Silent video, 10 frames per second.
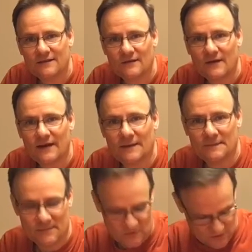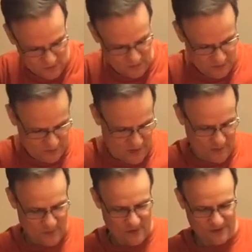Right? It's just a piece of
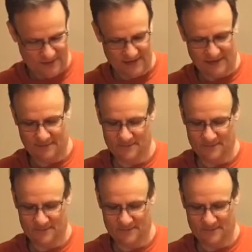paper on a stick.